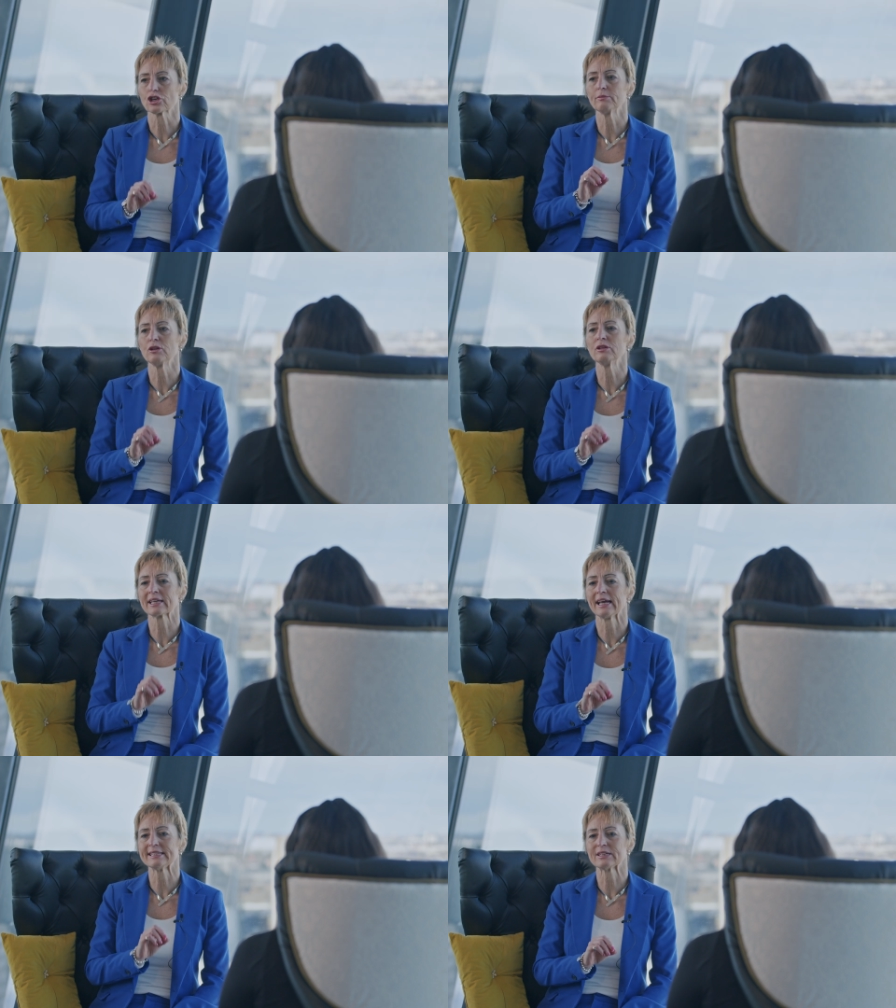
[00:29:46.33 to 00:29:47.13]

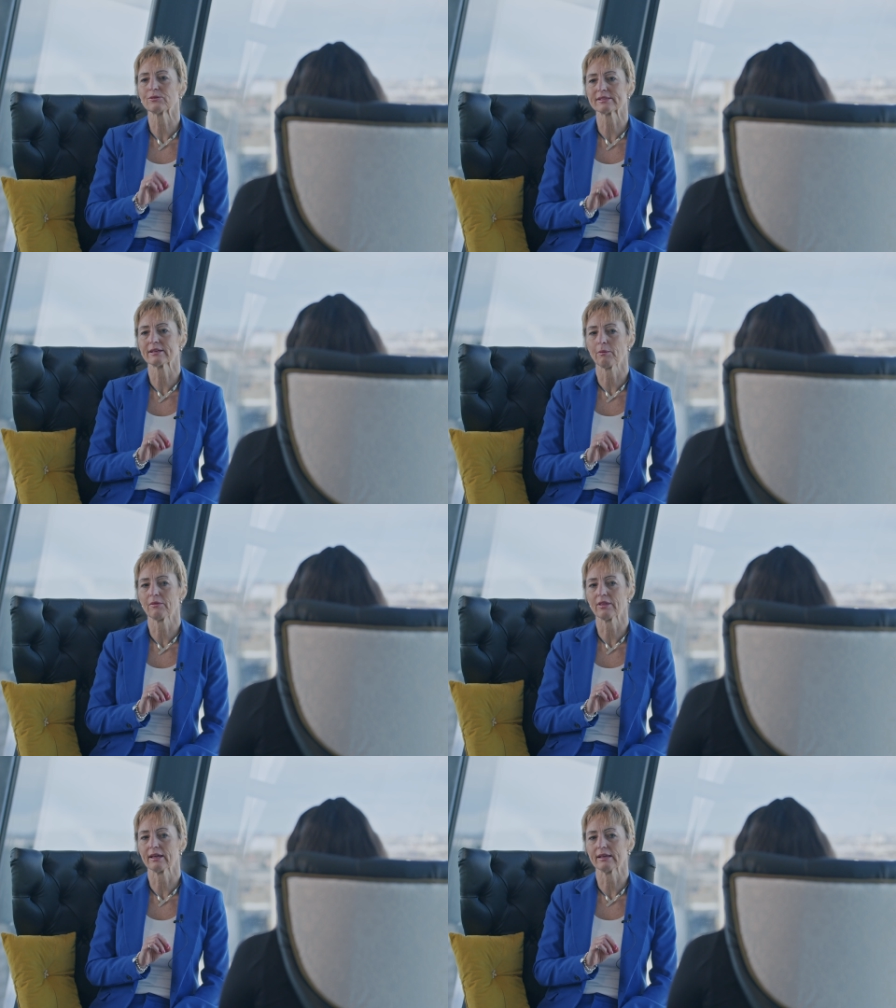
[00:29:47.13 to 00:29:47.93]
communicating with
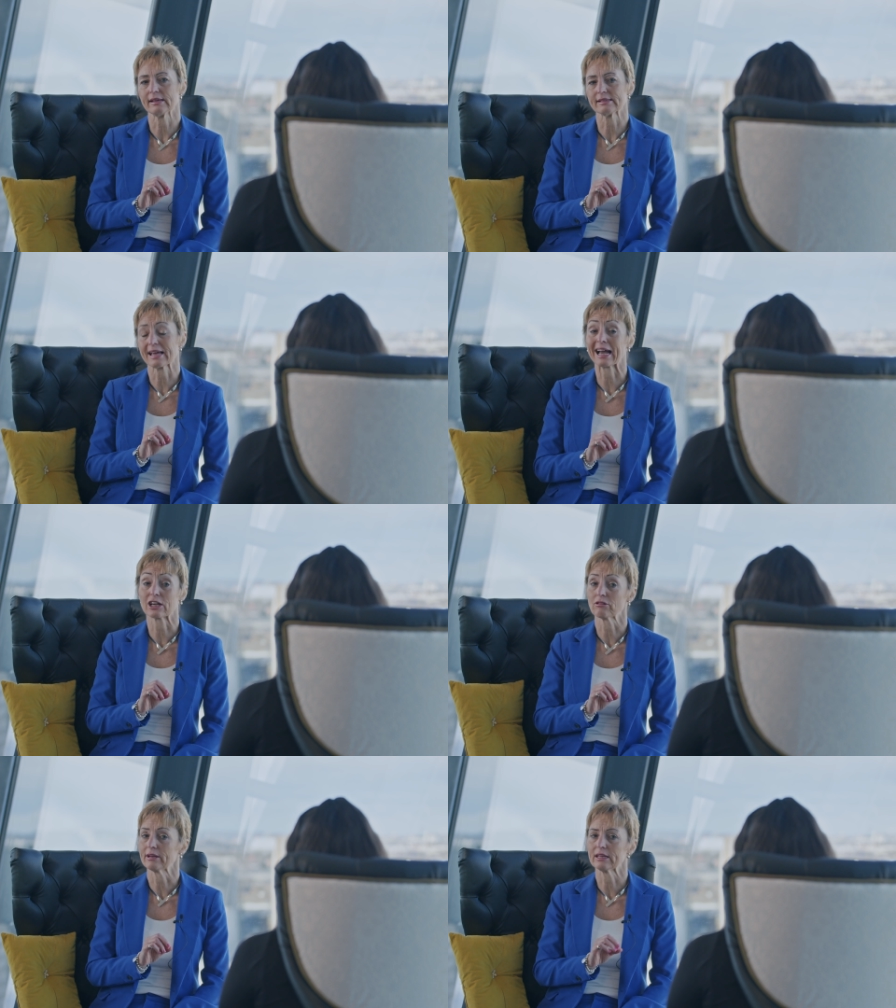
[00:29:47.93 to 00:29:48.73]
someone that is
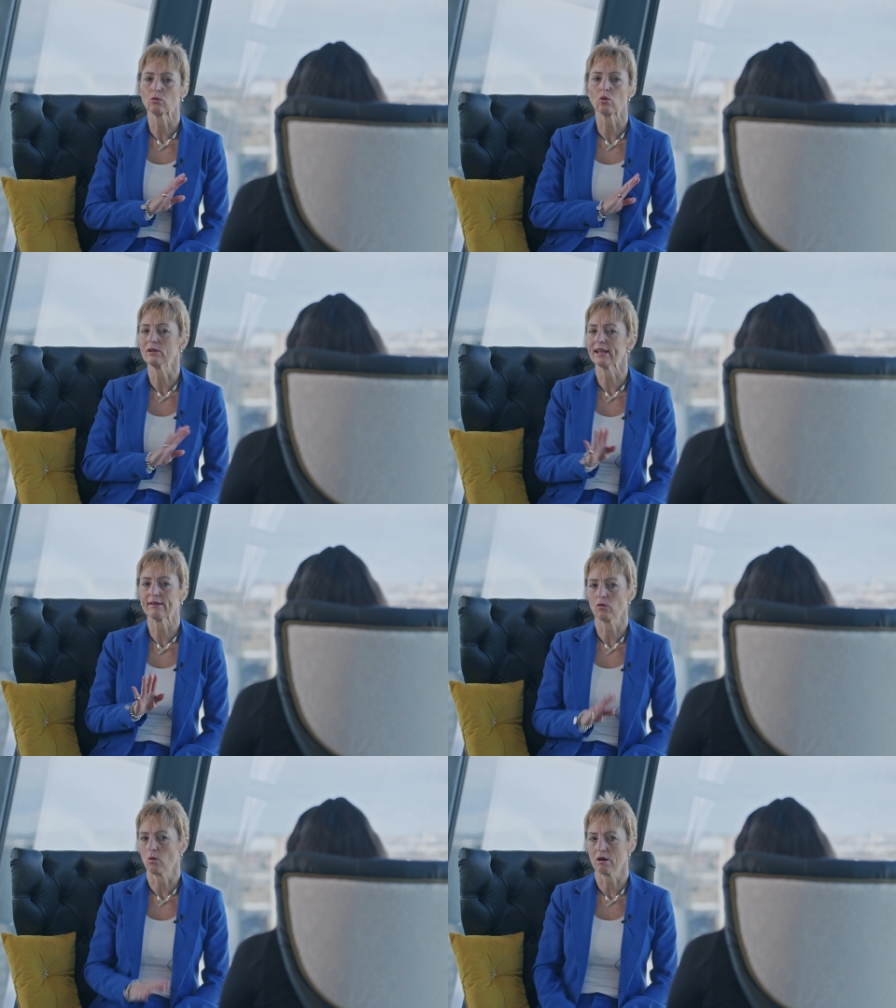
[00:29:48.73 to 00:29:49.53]
angry will
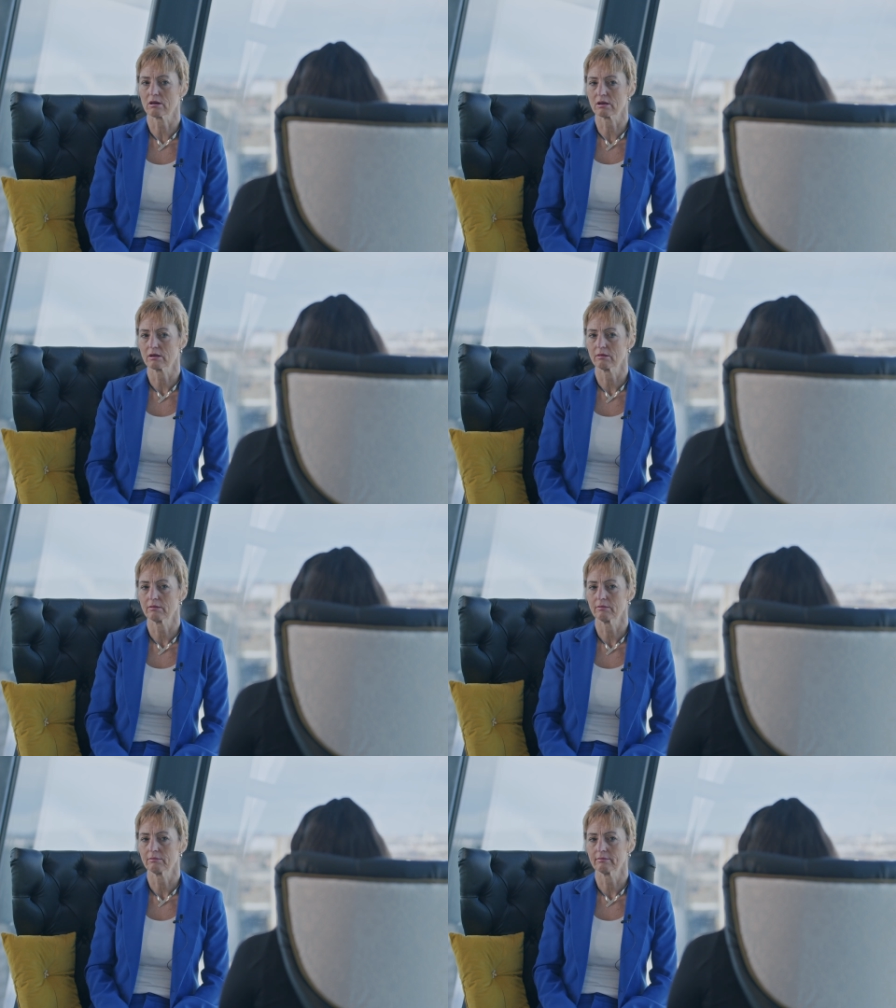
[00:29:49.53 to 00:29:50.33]
never work.
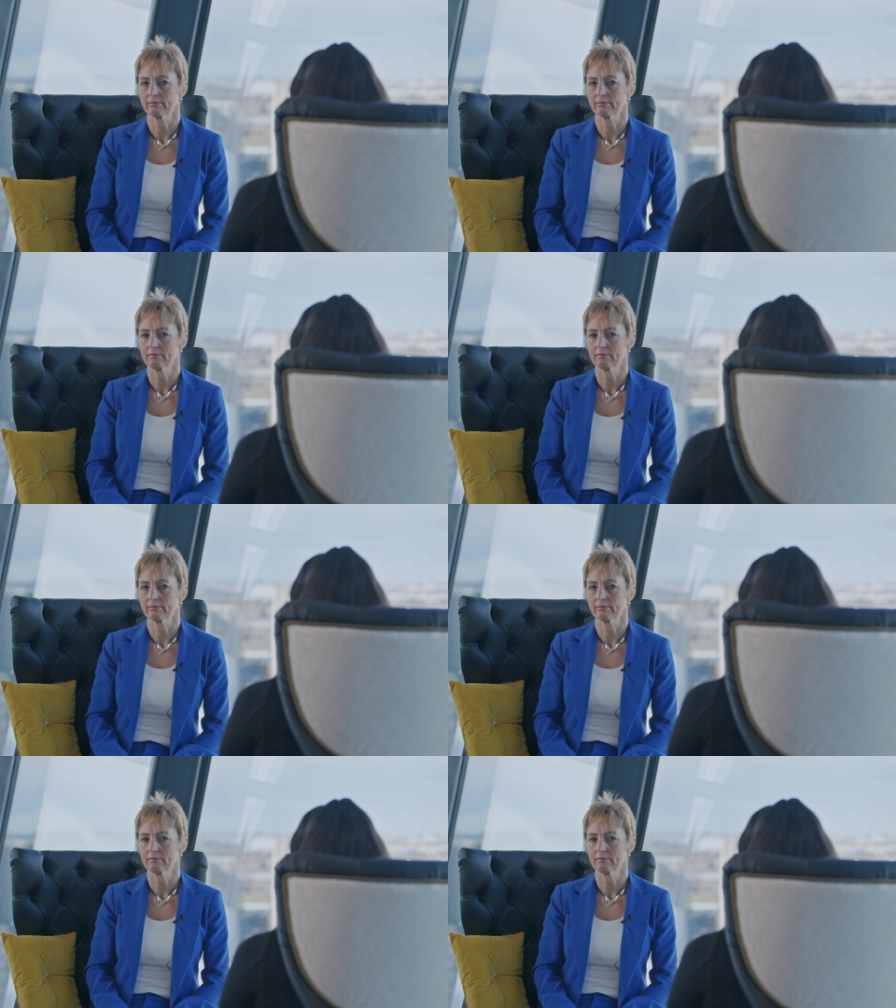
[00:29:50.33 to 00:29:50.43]
Yeah.